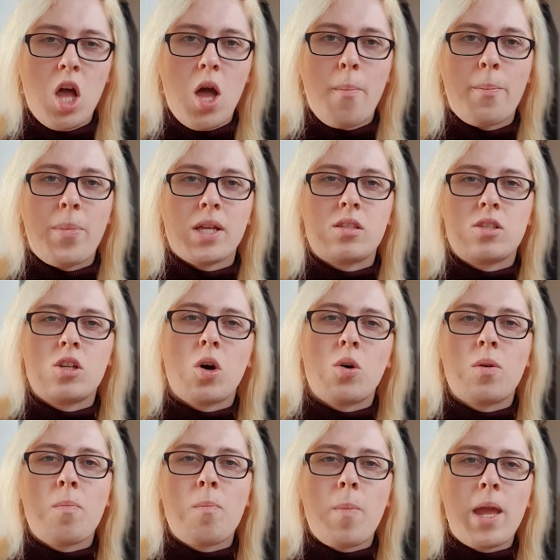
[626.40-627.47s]
but don't
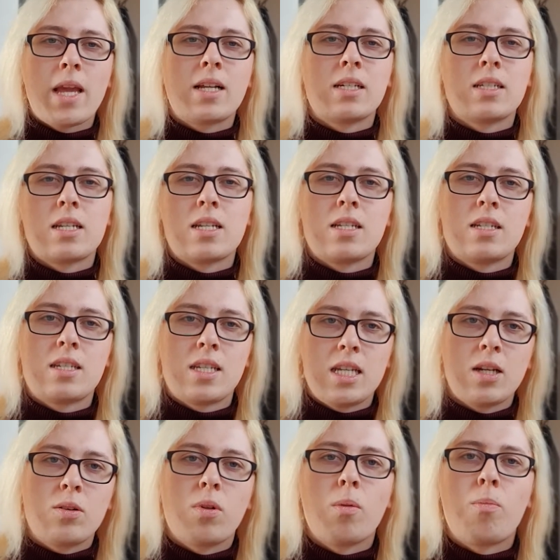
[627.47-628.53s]
make it an
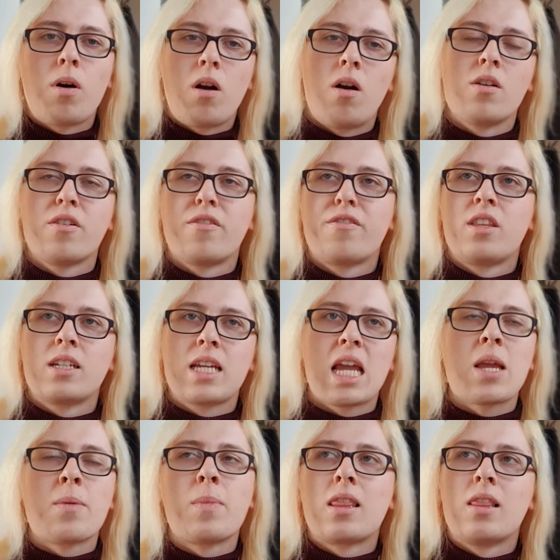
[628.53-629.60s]
integral part of the game,
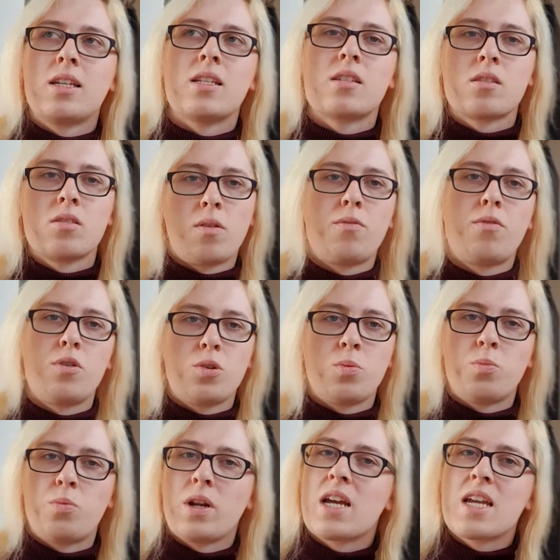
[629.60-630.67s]
at least not for Tomb
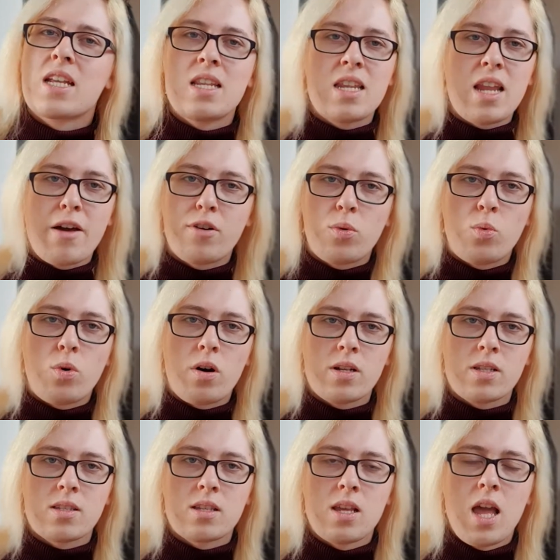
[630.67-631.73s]
Raider. It never was,
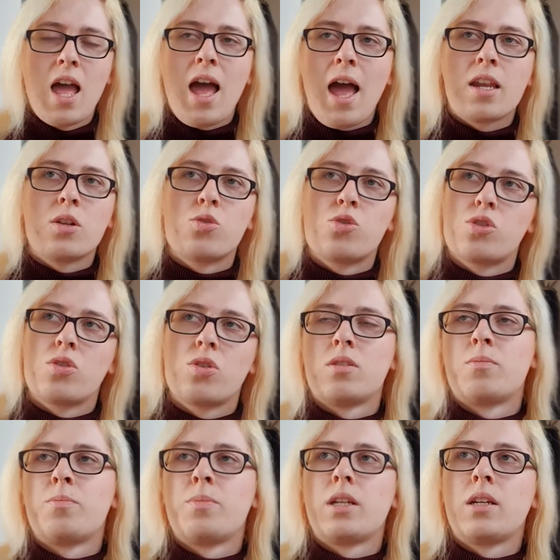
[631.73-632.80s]
and it shouldn't
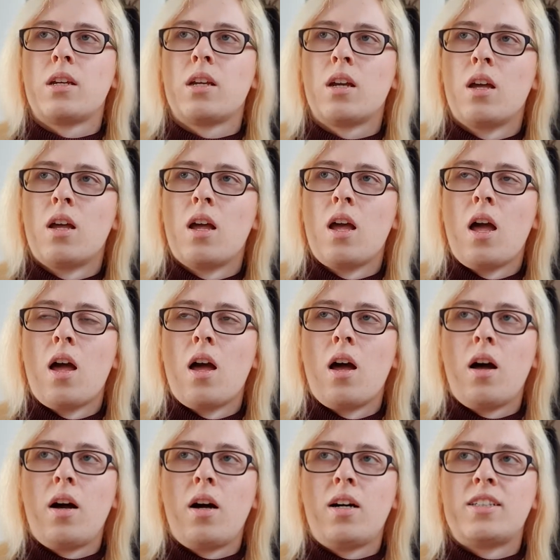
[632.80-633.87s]
be.
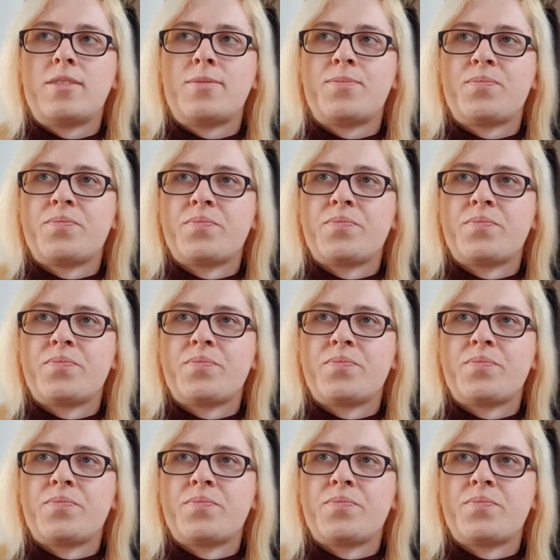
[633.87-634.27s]
Um,